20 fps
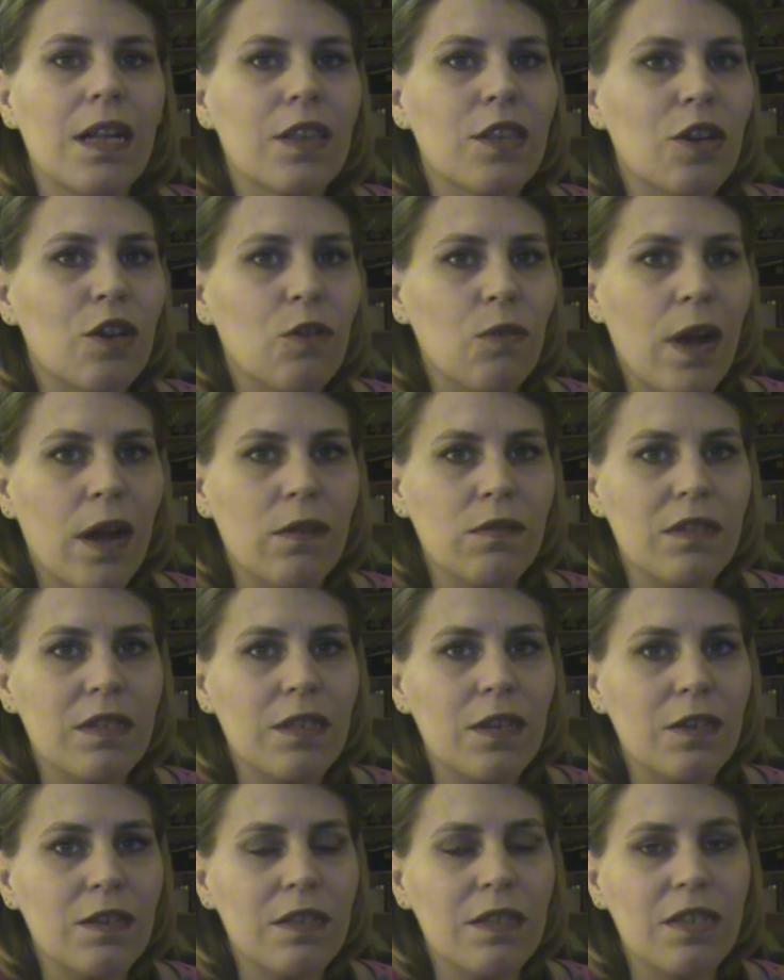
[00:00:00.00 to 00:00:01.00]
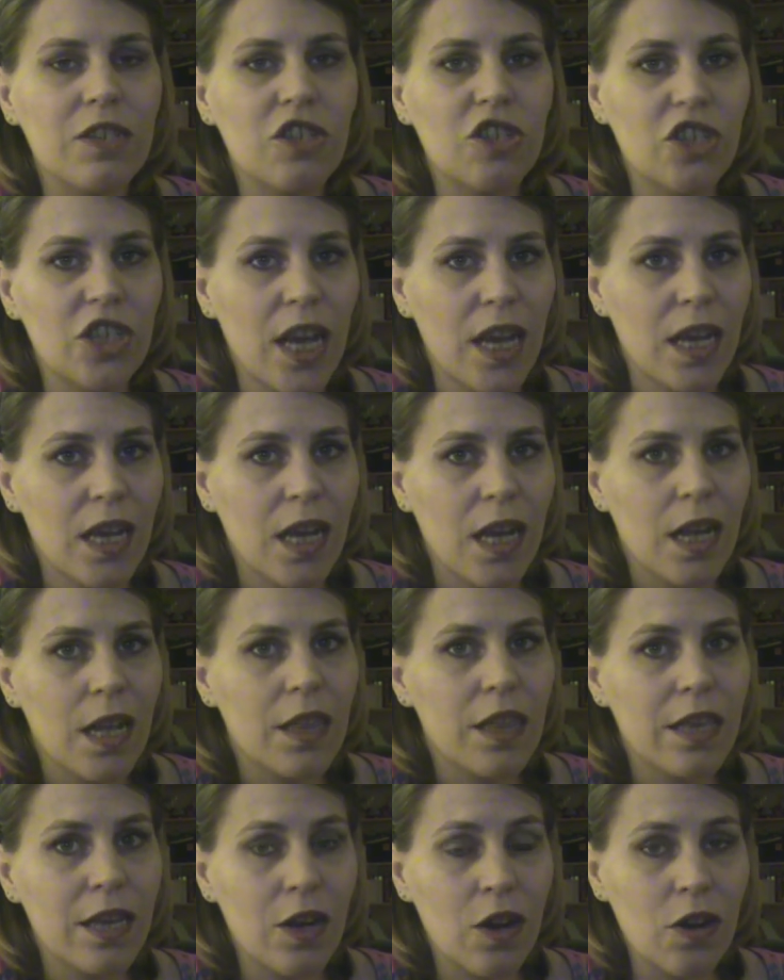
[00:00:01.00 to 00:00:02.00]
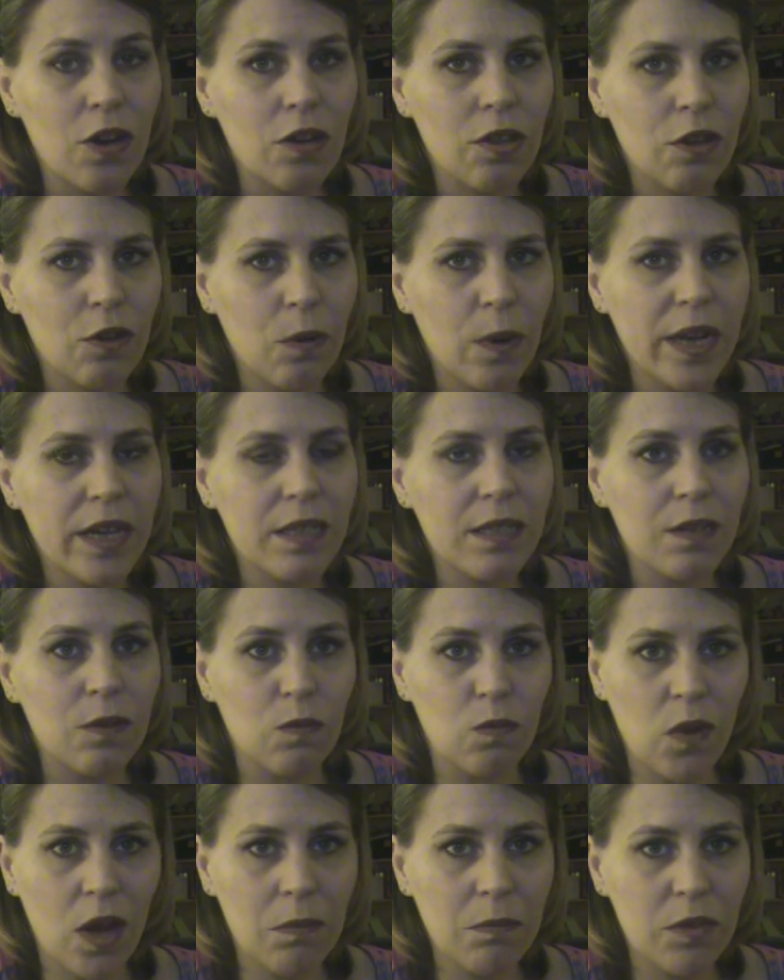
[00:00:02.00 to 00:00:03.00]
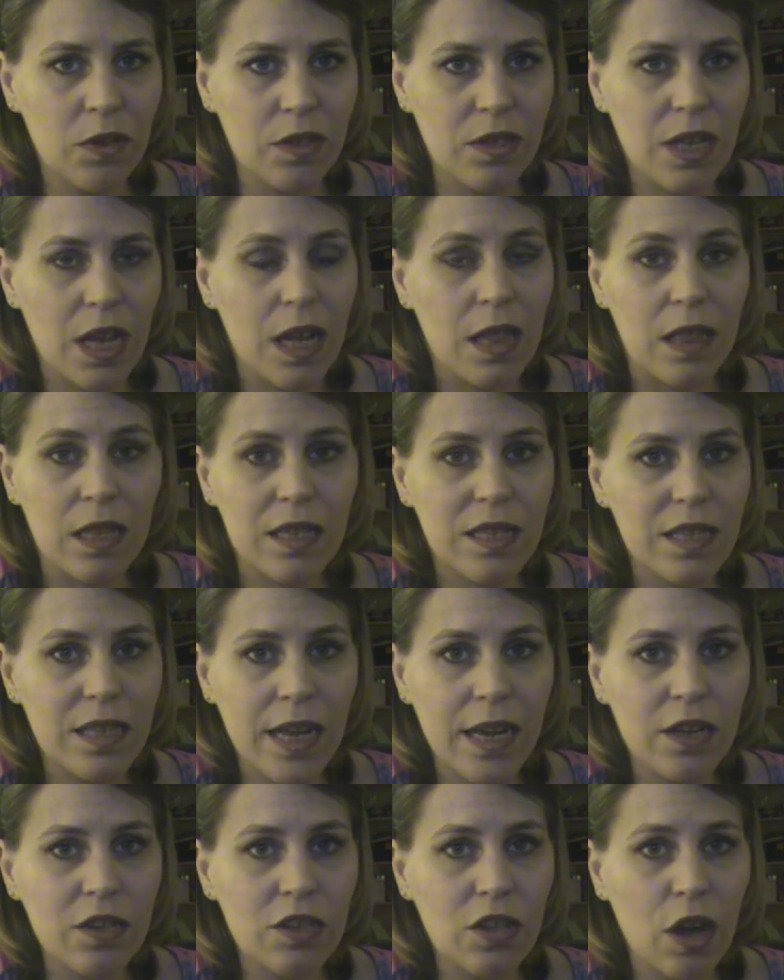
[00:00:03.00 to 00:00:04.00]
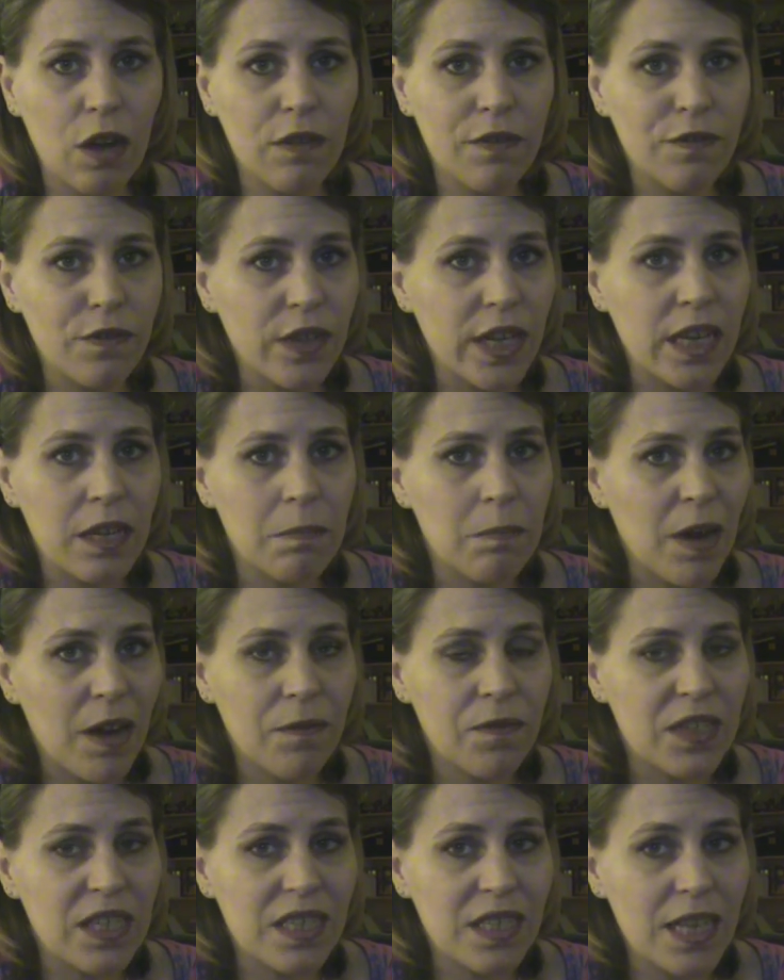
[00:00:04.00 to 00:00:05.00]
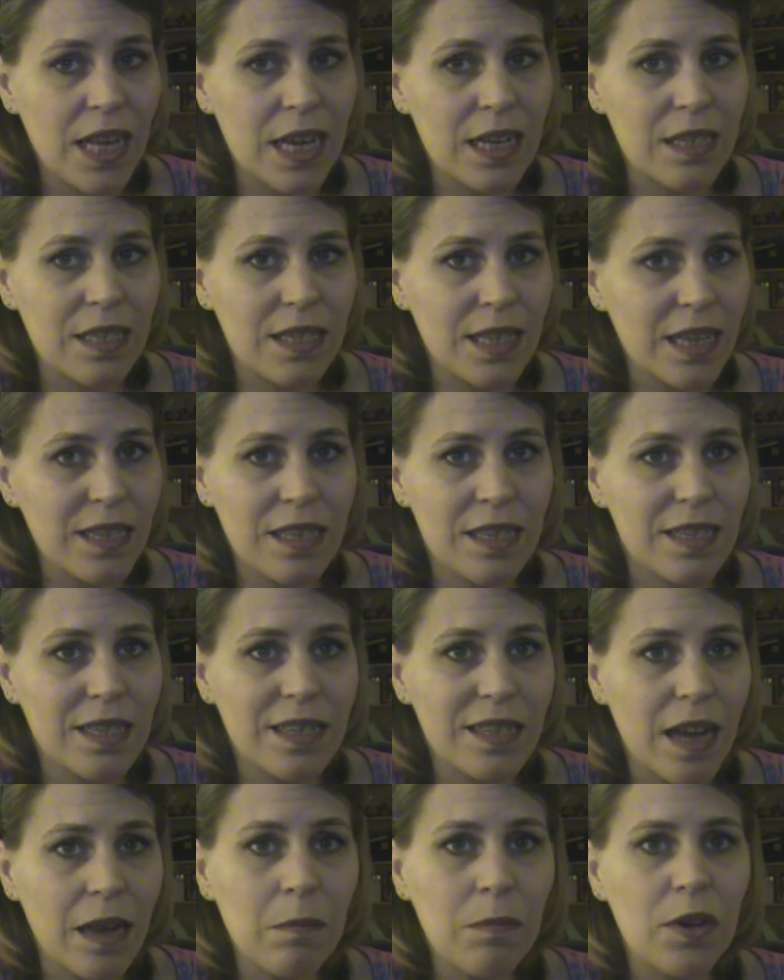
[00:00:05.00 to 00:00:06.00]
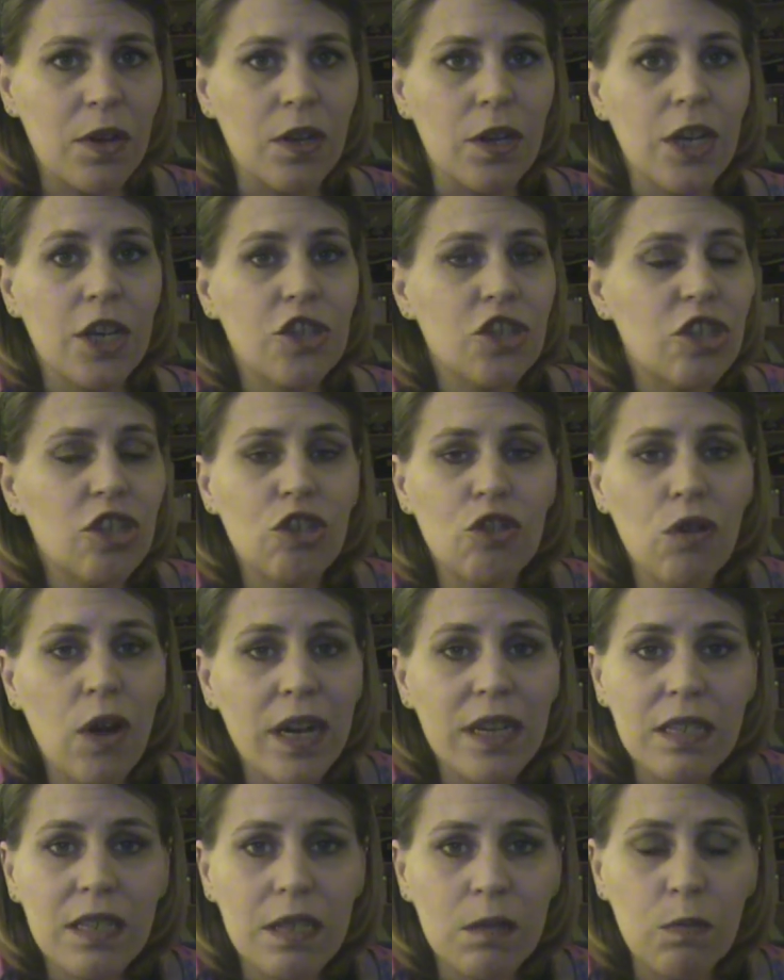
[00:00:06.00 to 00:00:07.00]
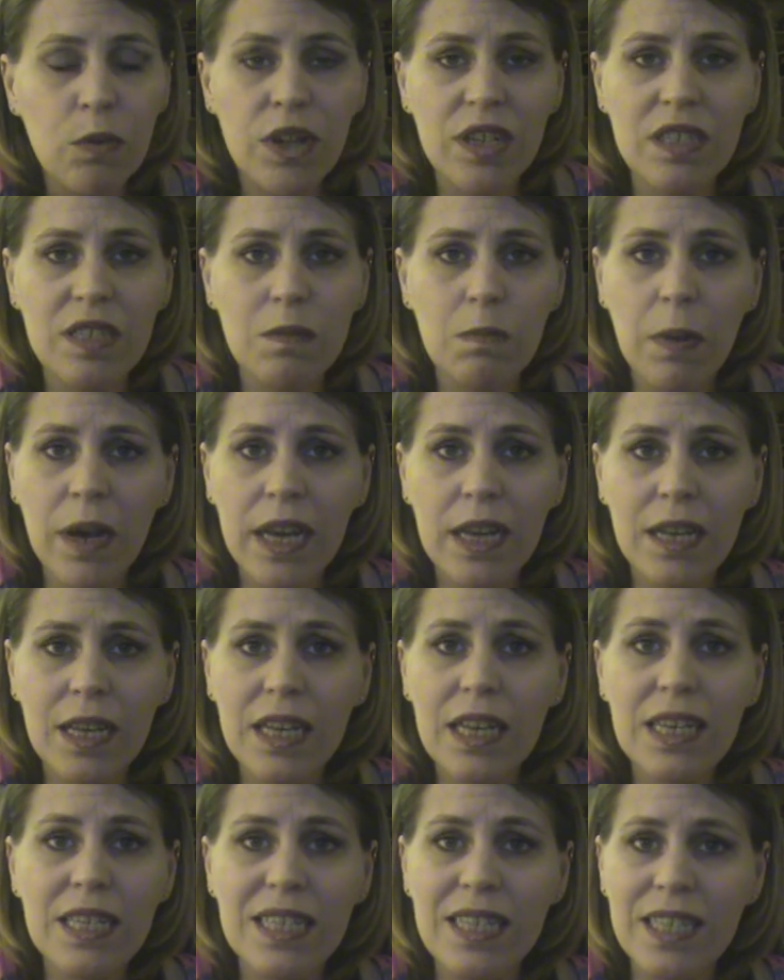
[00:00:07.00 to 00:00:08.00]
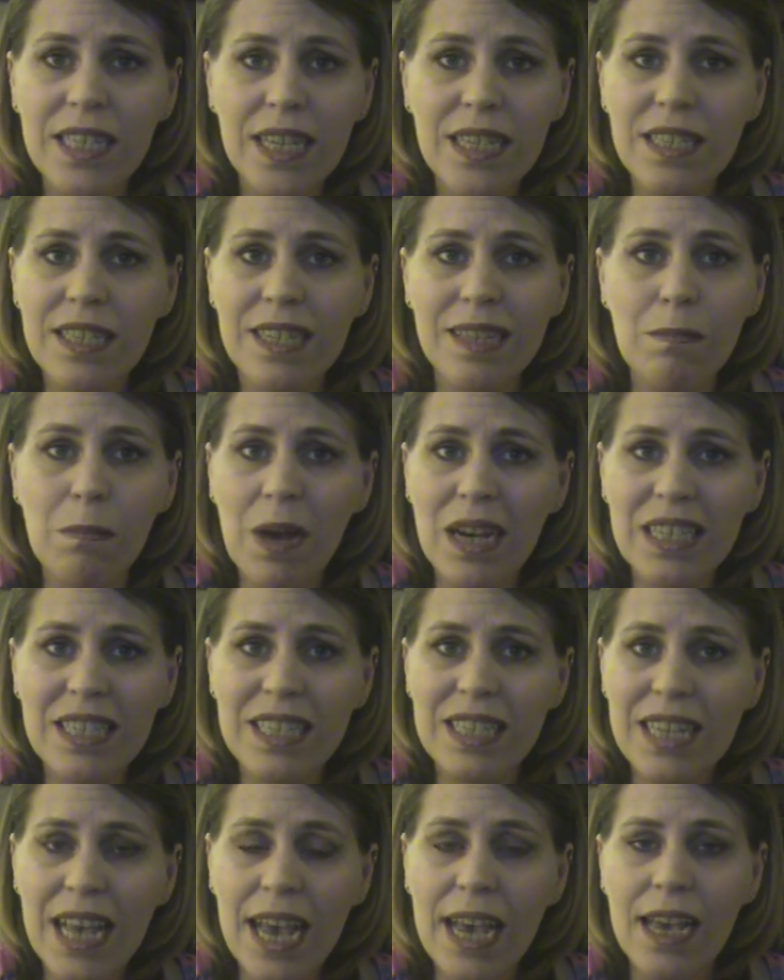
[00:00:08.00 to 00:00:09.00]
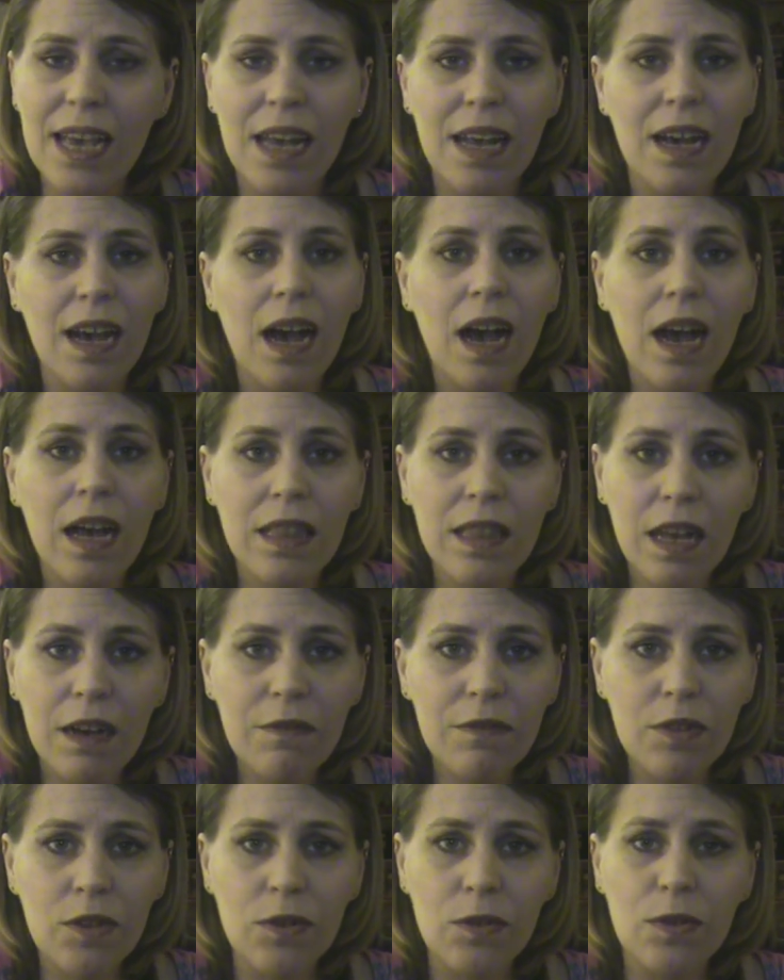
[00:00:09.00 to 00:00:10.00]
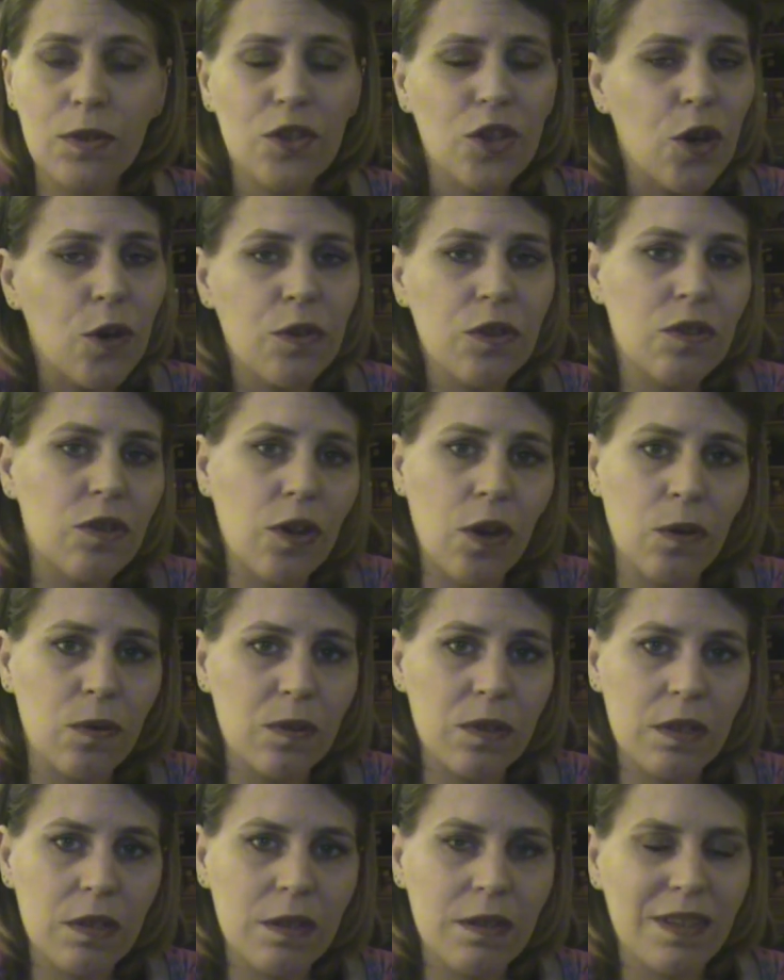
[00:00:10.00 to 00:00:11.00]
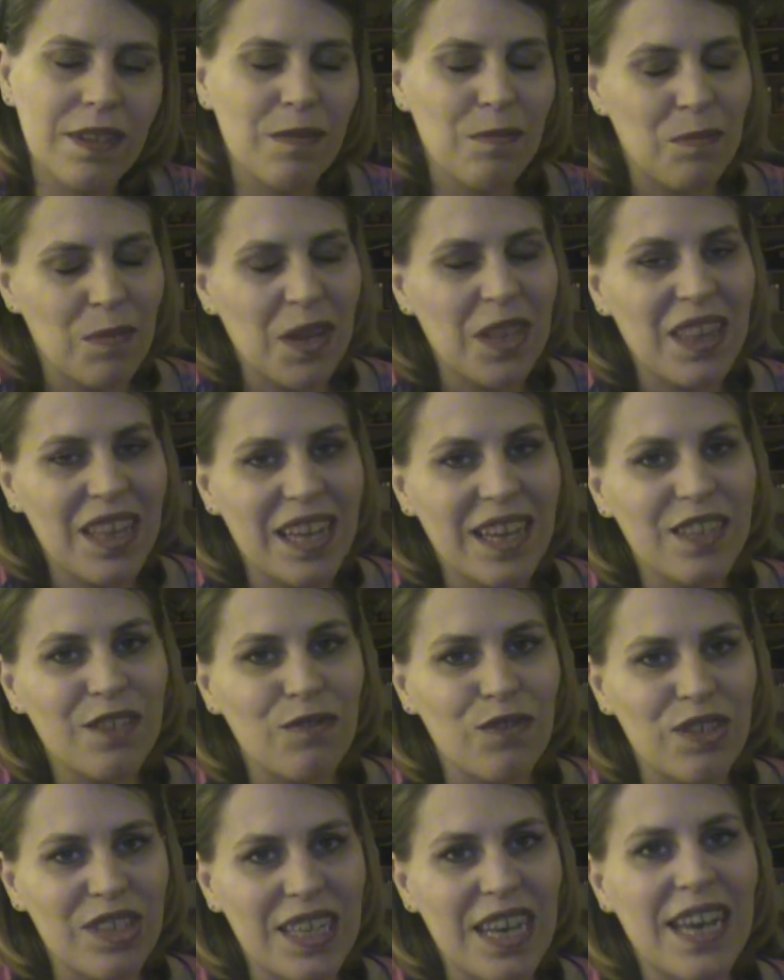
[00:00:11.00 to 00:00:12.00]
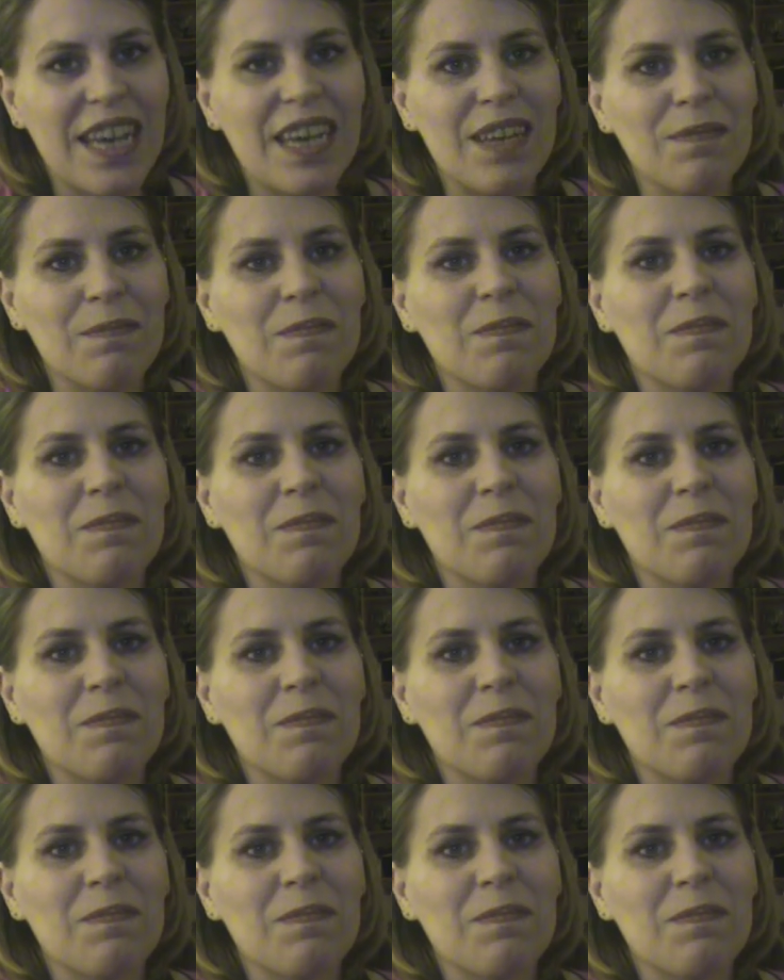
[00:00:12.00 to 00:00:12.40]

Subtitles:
The ground starts to shake. The earth quakes and rumbles. The Slayers all flee. Buffy stays, doesn't stumble. She tries to bring Spike. He insists he must stay. I love you. No, you don't. But thanks for saying.